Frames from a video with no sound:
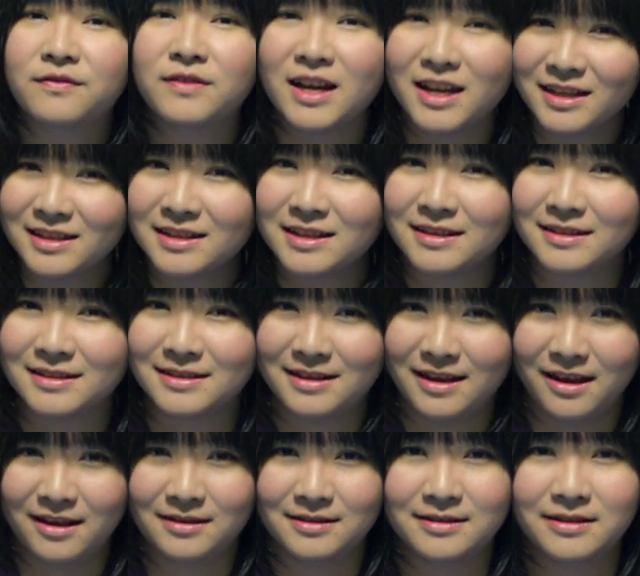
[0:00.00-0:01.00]
fighting
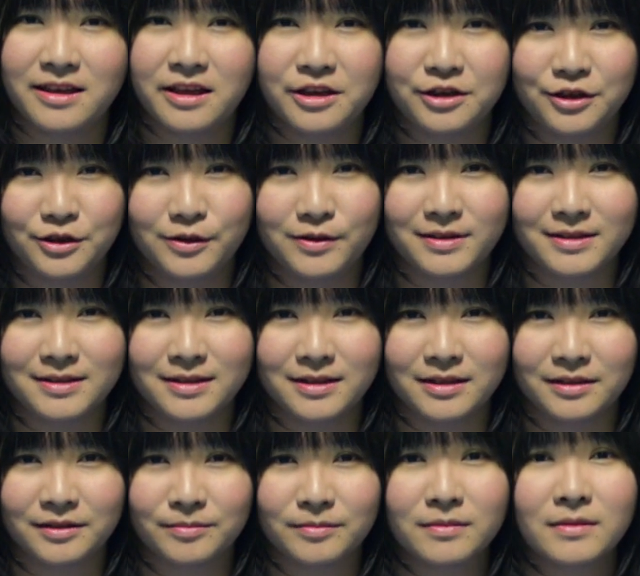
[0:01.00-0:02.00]
stance they're
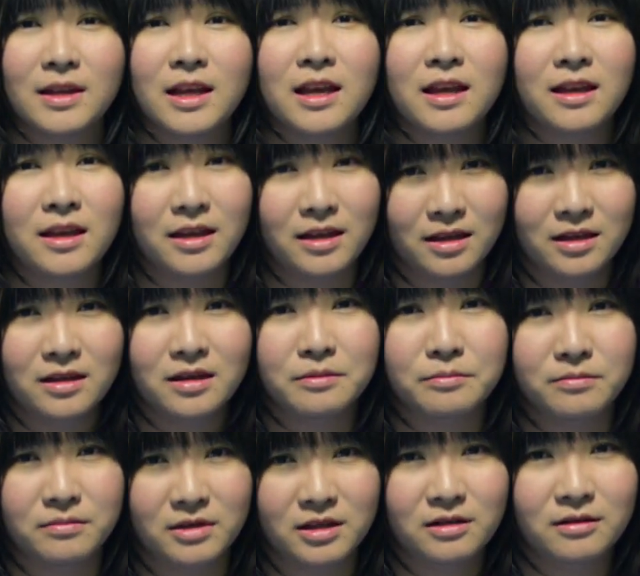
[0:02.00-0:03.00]
using in the
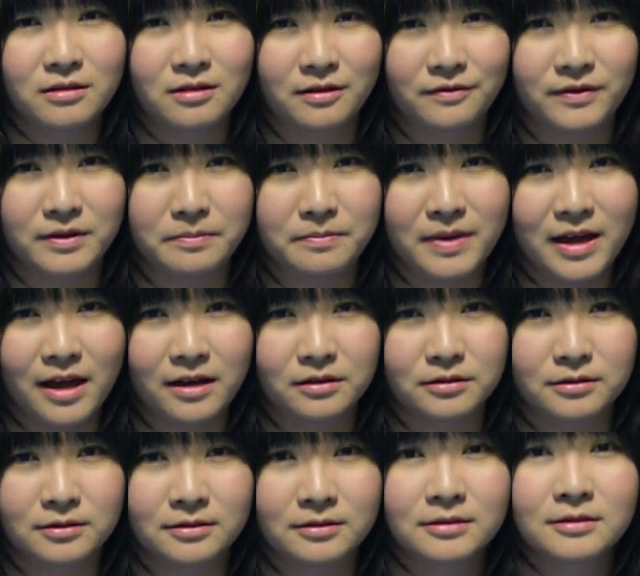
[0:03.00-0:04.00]
middle of the battle.